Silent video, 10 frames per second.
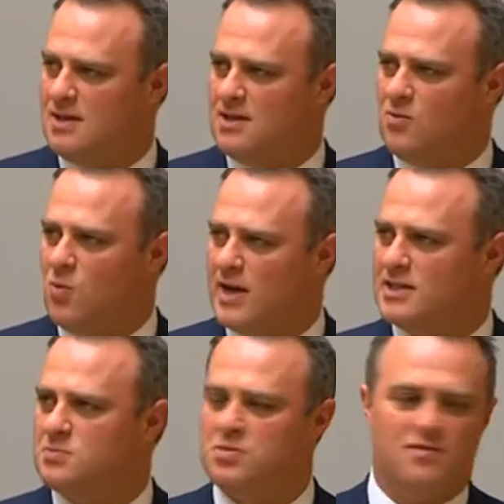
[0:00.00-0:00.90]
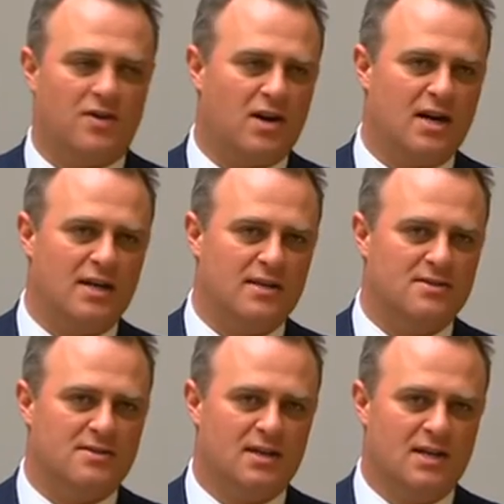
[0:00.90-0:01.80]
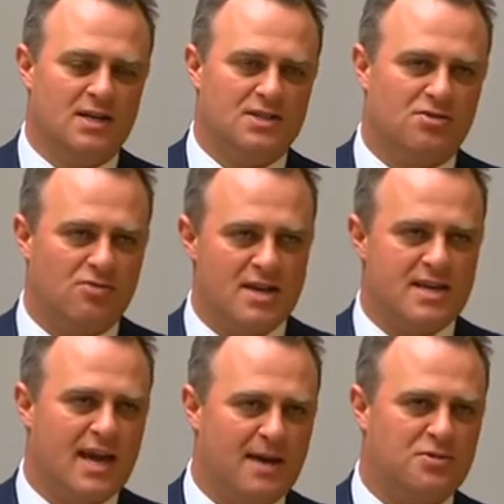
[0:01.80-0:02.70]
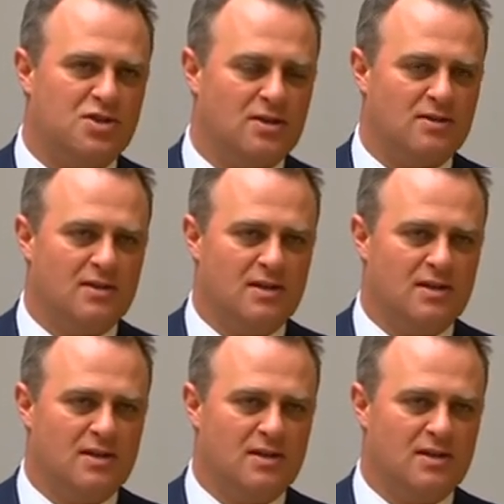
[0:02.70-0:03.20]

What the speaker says: that waste provides to recapture